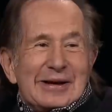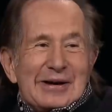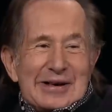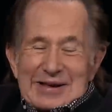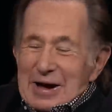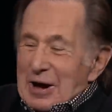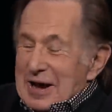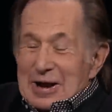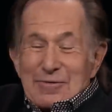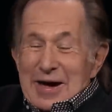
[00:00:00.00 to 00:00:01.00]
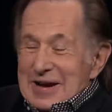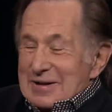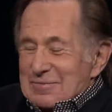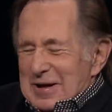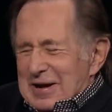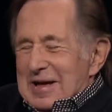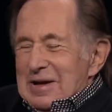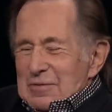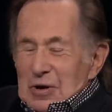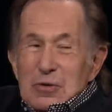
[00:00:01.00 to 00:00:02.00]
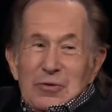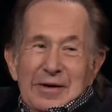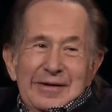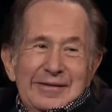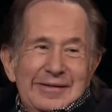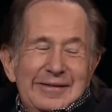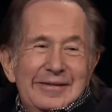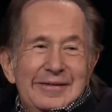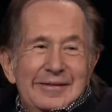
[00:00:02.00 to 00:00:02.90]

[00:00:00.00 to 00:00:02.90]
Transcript: didn't say. I didn't say. So, so, so, so, so you